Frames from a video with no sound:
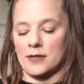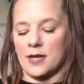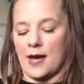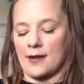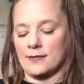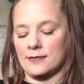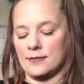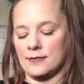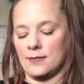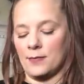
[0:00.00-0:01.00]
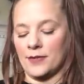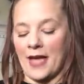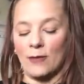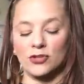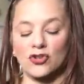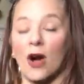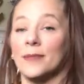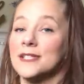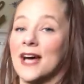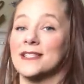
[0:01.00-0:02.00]
Yeah. But that was
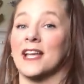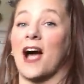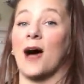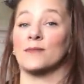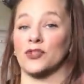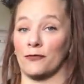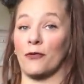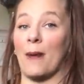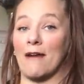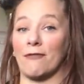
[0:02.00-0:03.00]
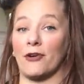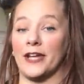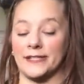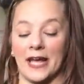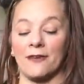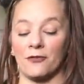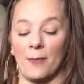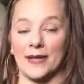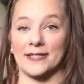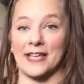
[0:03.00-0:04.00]
traumatizing for my friend and for
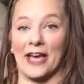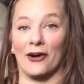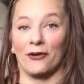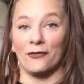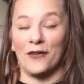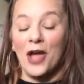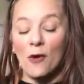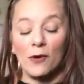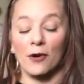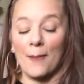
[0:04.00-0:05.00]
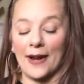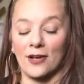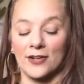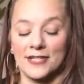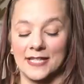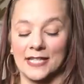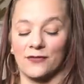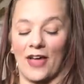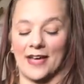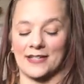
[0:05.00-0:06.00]
myself. We were about to go to Six
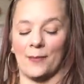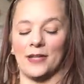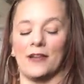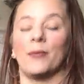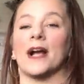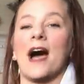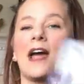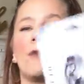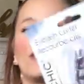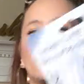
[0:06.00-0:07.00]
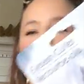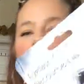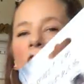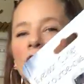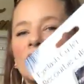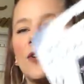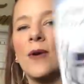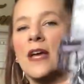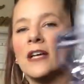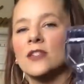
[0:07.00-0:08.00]
Flags, I believe. But Kaya wanted one
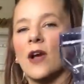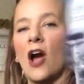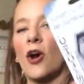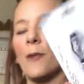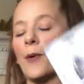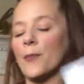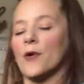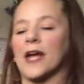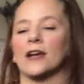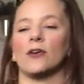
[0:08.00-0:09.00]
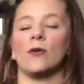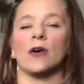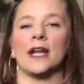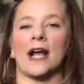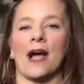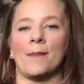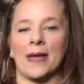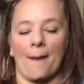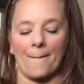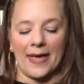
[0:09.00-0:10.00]
also. So I got her purple handle and I got
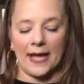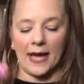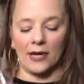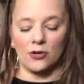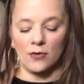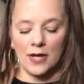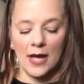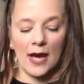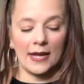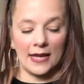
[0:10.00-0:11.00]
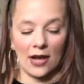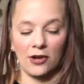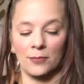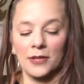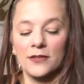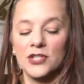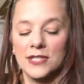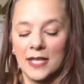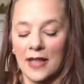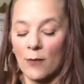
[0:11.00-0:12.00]
me pink handle. Again, I couldn't believe she
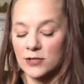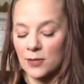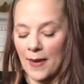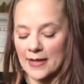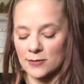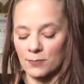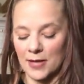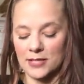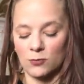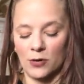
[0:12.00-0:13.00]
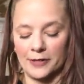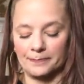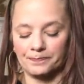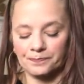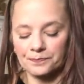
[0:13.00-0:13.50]
said that was the best one.